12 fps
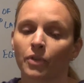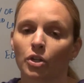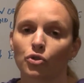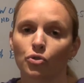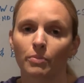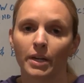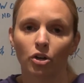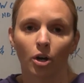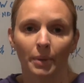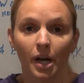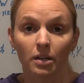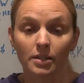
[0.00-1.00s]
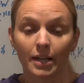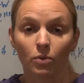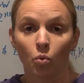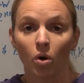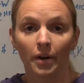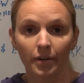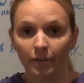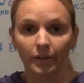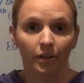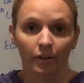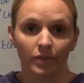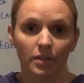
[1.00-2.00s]
to make carbon dioxide and water,
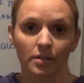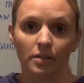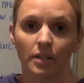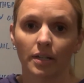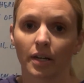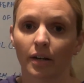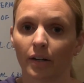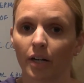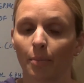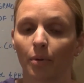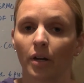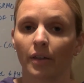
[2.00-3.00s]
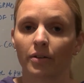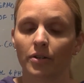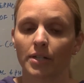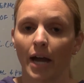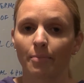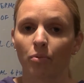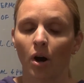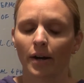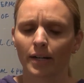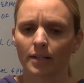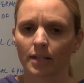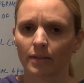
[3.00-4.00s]
and obviously a couple other side
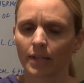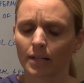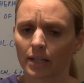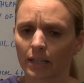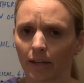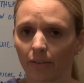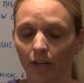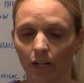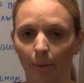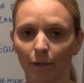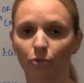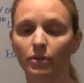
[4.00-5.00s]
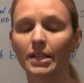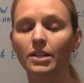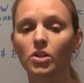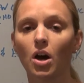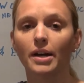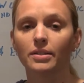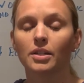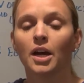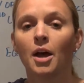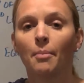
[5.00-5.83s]
products and things like that that come out through the exhaust.